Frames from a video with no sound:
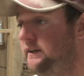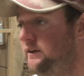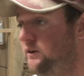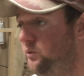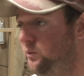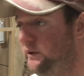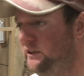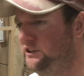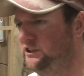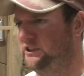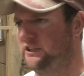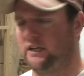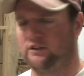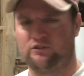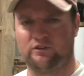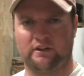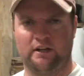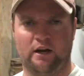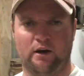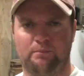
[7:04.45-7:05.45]
which
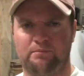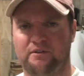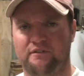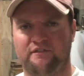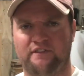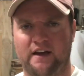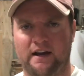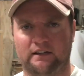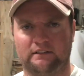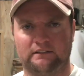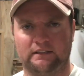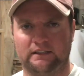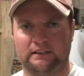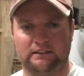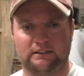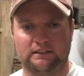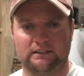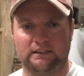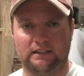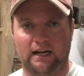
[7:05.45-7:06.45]
doesn't help the fact that
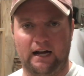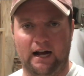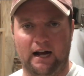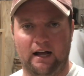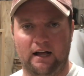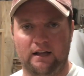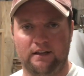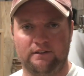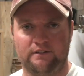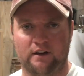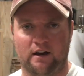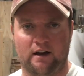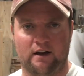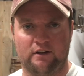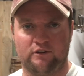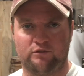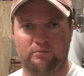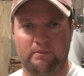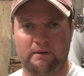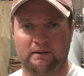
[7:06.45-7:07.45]
the
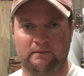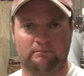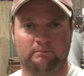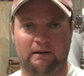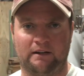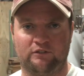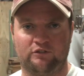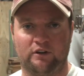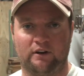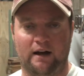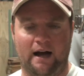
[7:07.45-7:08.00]
husband, myself,